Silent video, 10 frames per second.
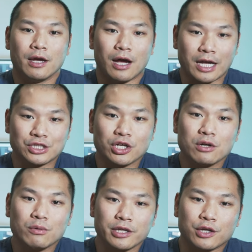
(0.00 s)
I
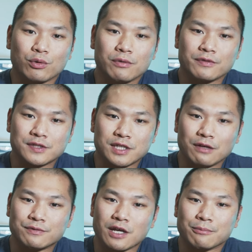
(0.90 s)
generally agree with
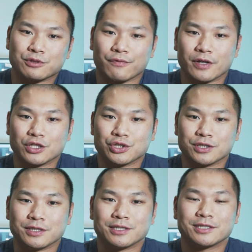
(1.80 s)
Steve's
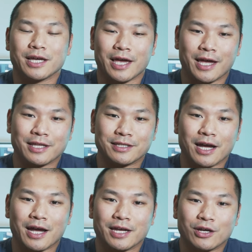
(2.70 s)
observations, and
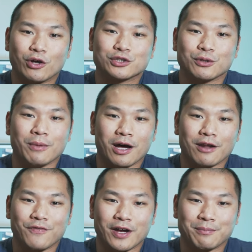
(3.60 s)
I also
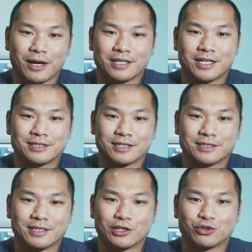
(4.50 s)
modified my testing
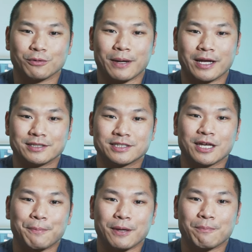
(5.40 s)
schedule by
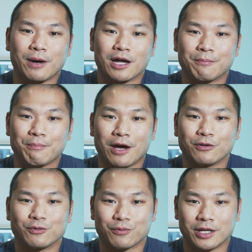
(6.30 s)
skipping bottom
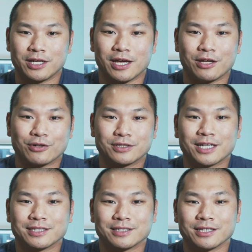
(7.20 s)
mount radiator
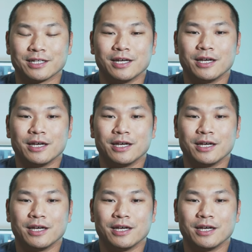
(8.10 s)
testing